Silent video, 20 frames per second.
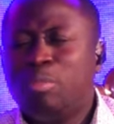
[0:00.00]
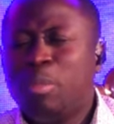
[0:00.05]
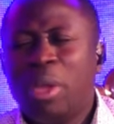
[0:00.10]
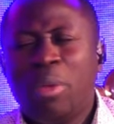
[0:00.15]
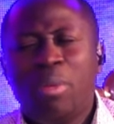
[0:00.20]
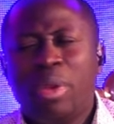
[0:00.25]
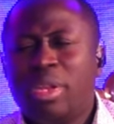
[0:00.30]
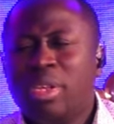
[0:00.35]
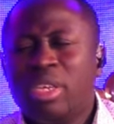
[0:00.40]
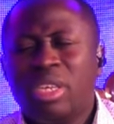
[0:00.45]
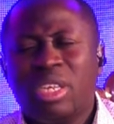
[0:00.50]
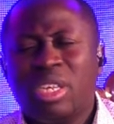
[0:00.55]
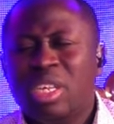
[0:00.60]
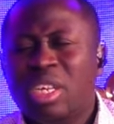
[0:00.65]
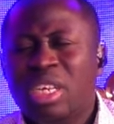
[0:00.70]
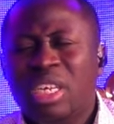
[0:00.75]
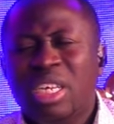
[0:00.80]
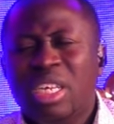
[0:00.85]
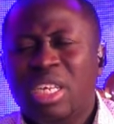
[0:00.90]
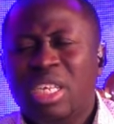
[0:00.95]
spirit,
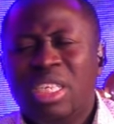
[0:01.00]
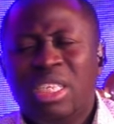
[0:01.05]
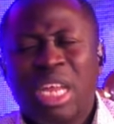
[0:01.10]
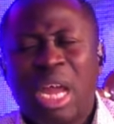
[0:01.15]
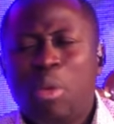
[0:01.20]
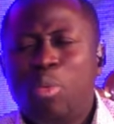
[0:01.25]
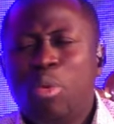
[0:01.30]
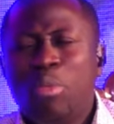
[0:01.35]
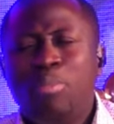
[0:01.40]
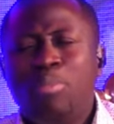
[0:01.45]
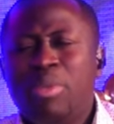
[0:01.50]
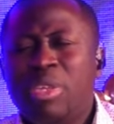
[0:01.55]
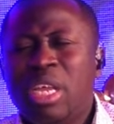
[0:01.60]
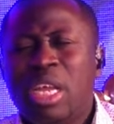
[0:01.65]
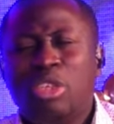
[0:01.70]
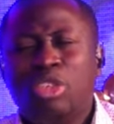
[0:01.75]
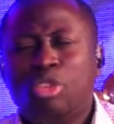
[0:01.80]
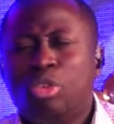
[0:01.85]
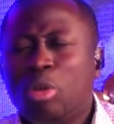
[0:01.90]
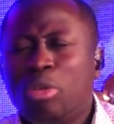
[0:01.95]
that will be a
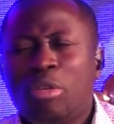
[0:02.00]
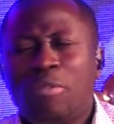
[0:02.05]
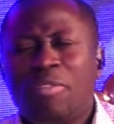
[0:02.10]
sort of